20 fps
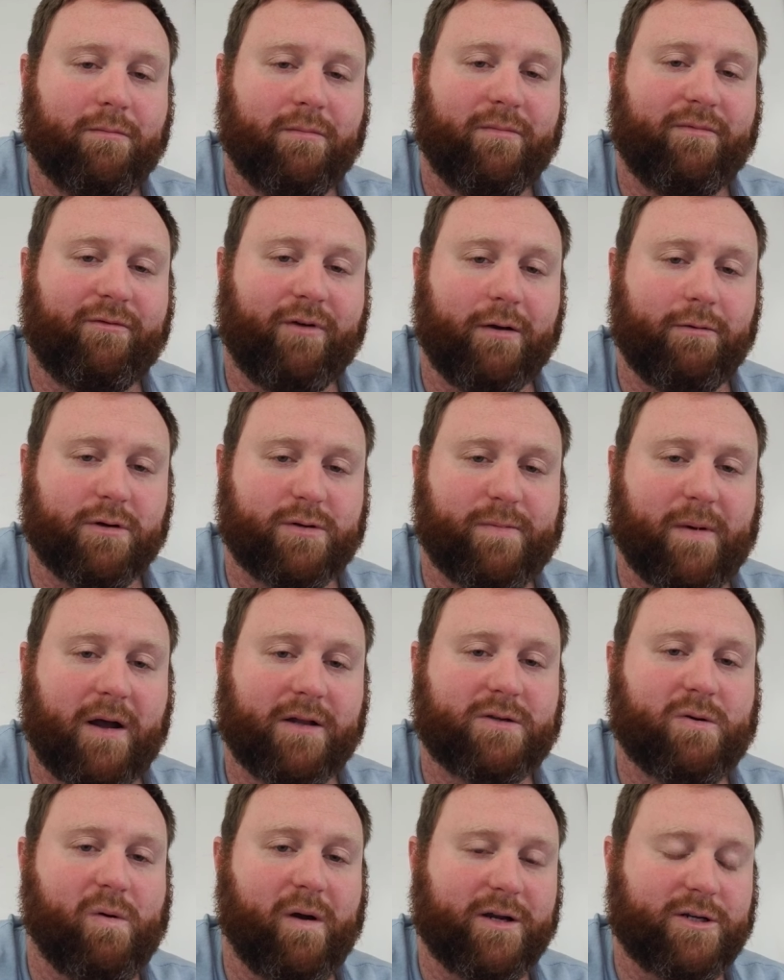free
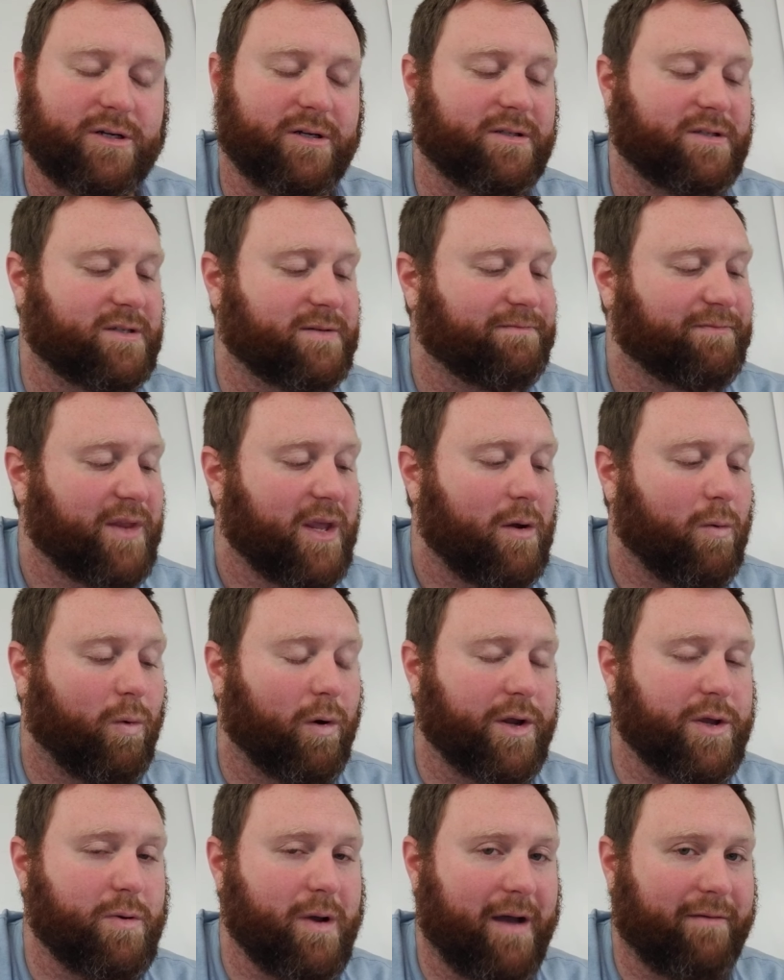response questions,
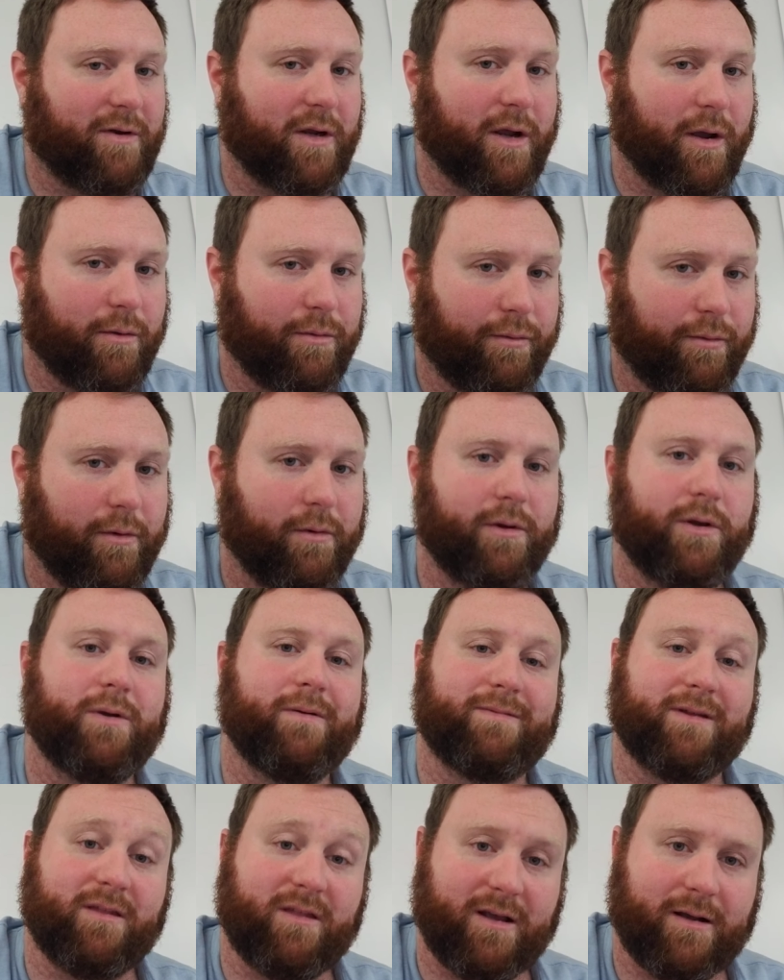where you have to go through and you
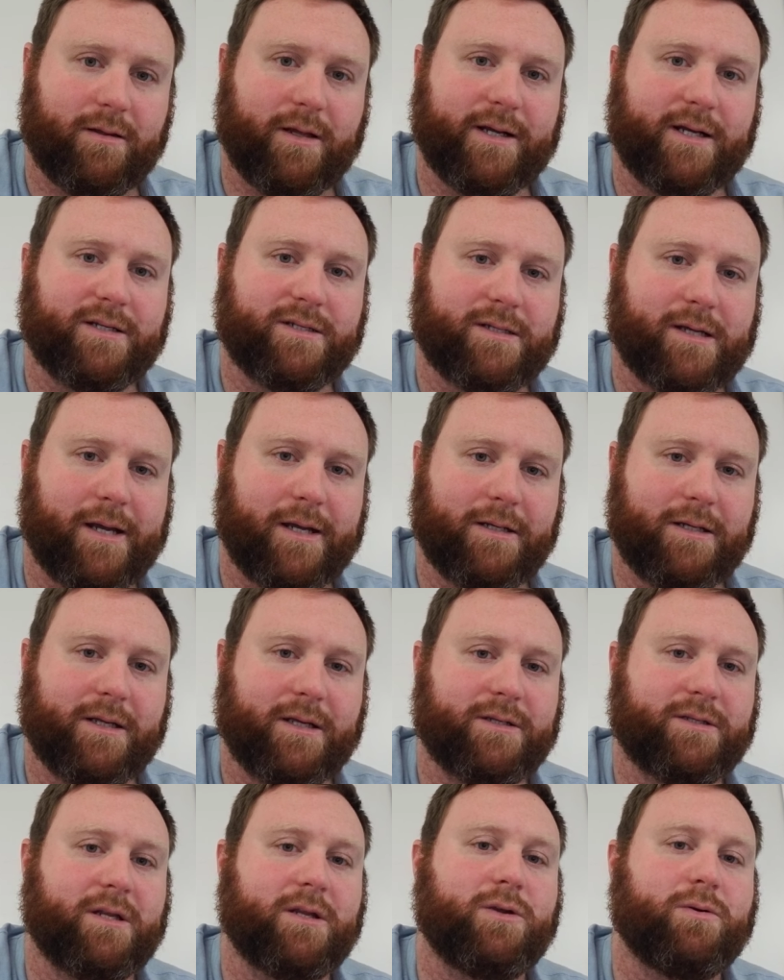have to think like a
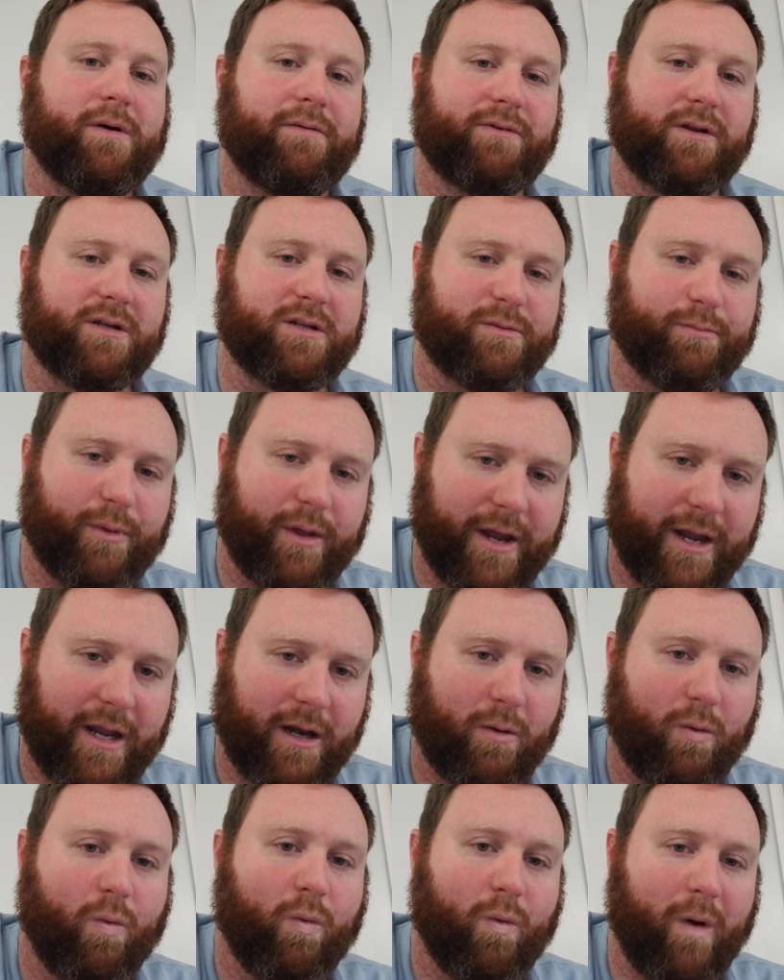scientist and you have to
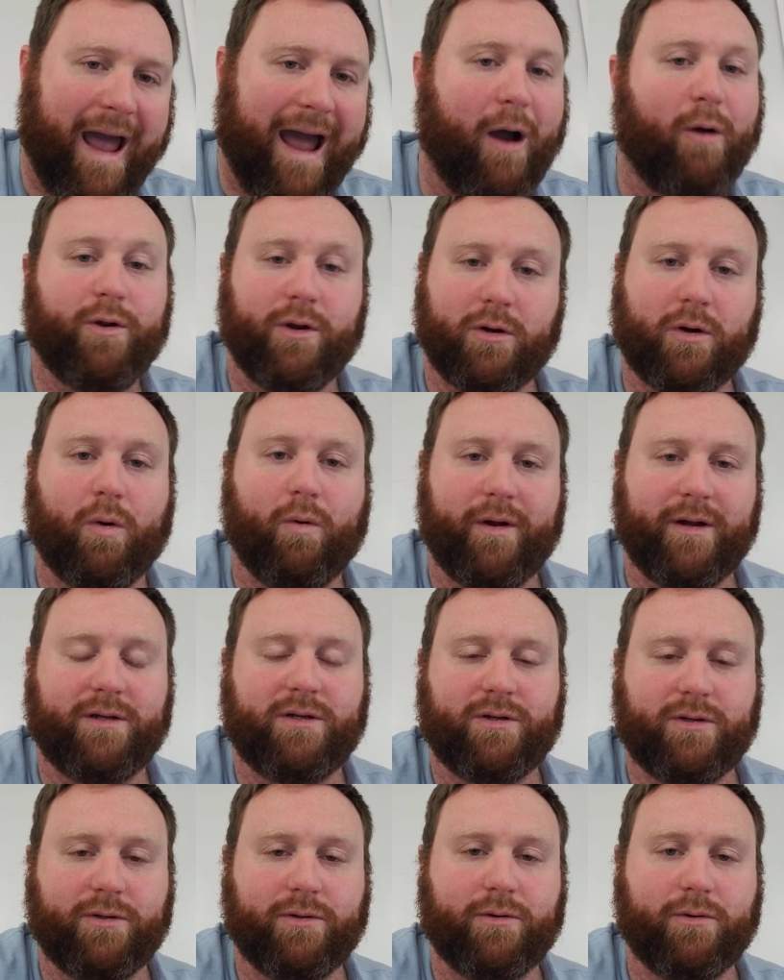explain how you're going
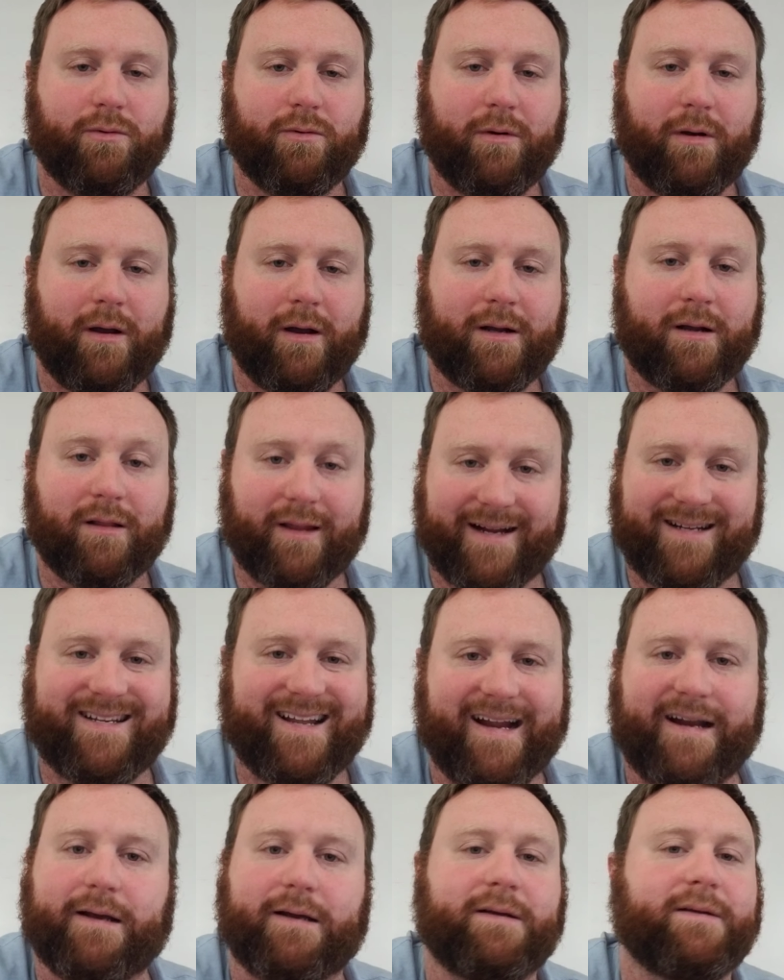to collect
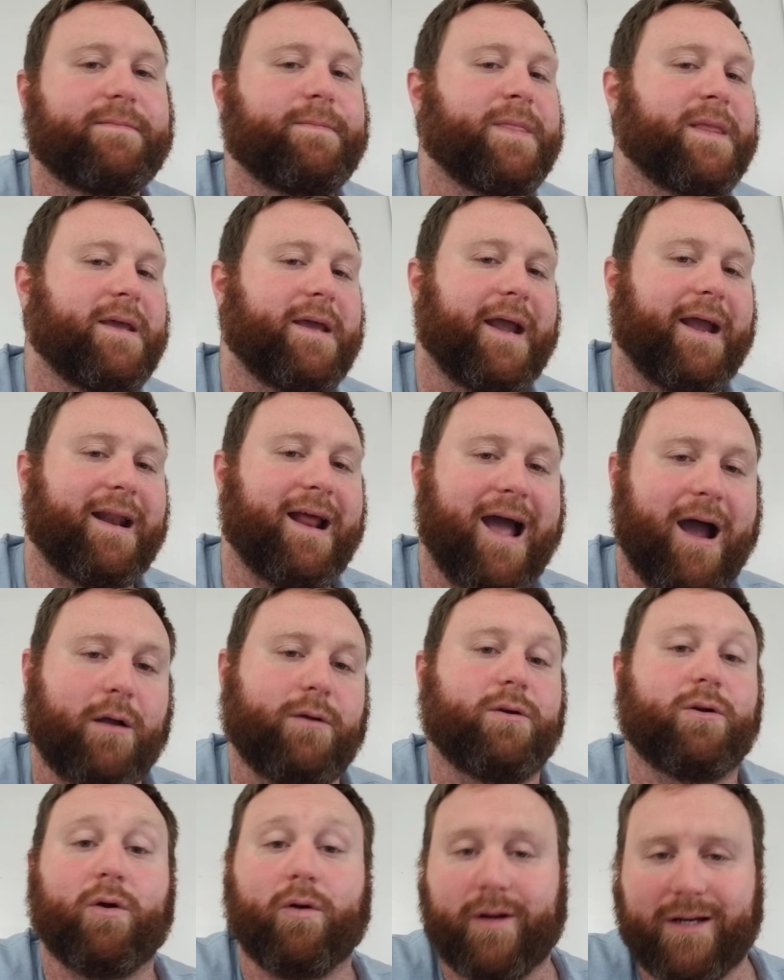data and how
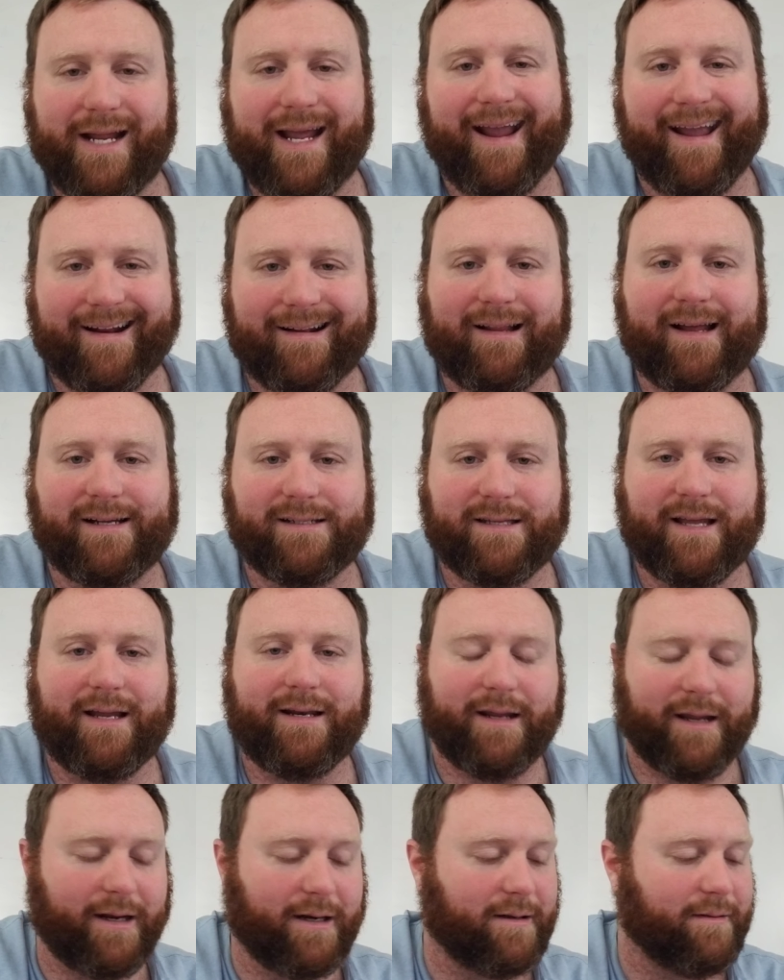you're going to analyze
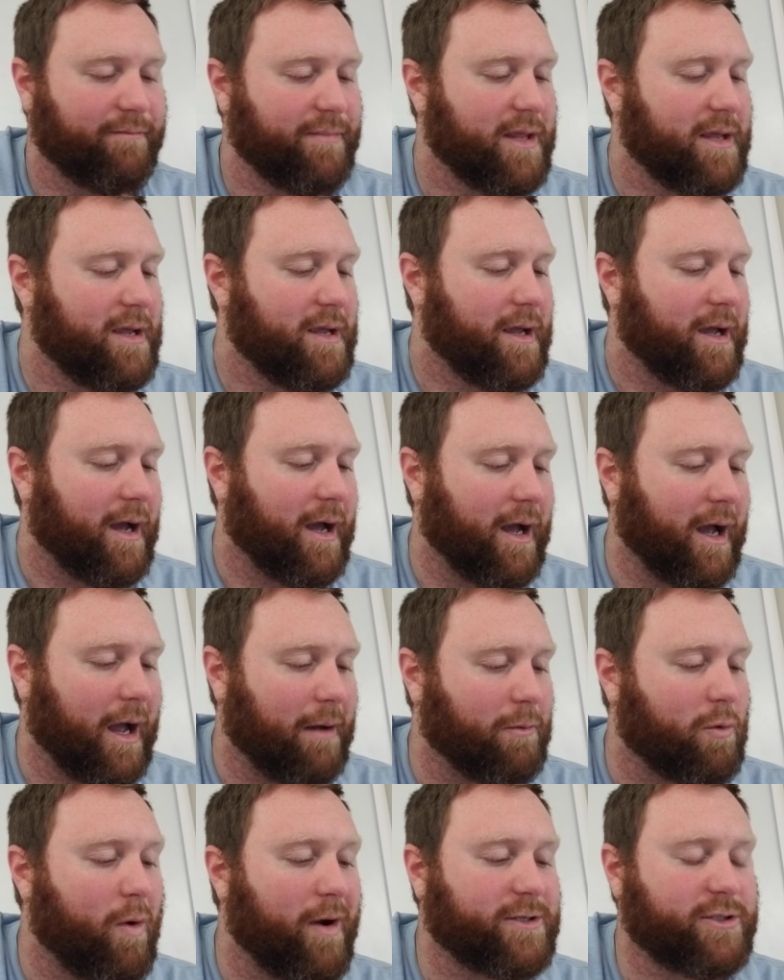that
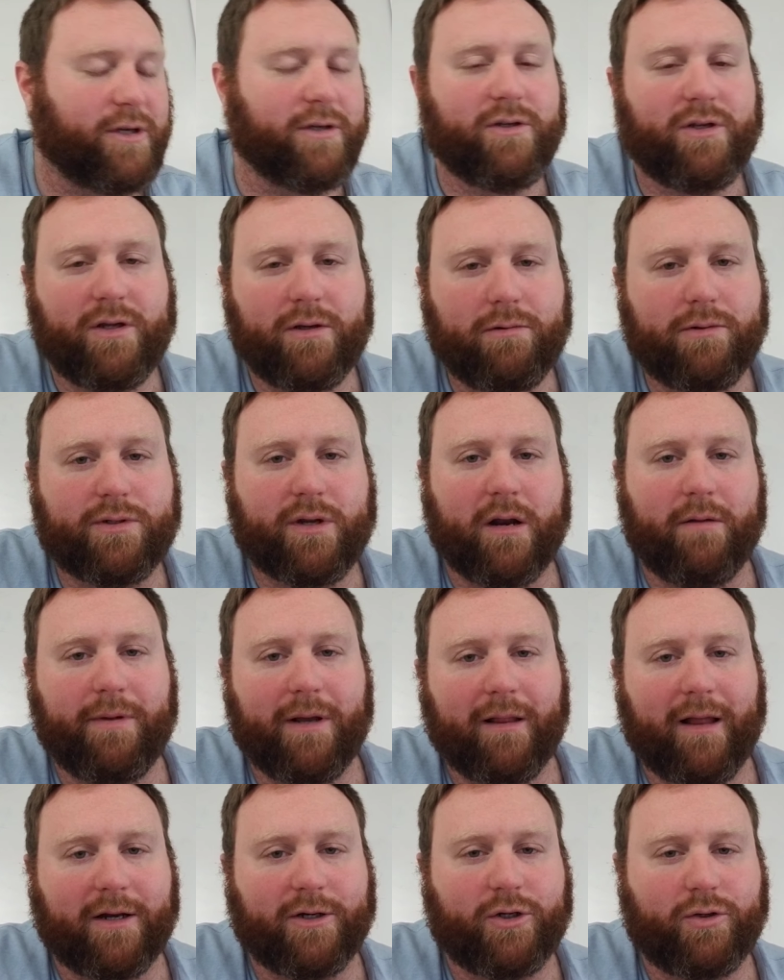data. Question 2 is going to be
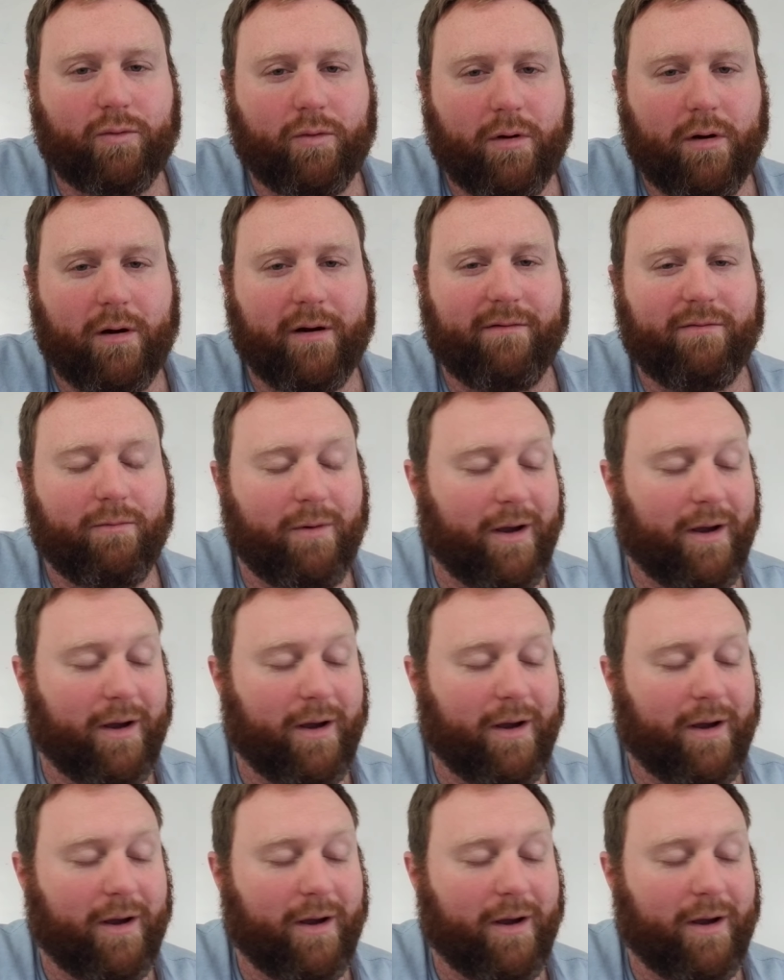a lot shorter,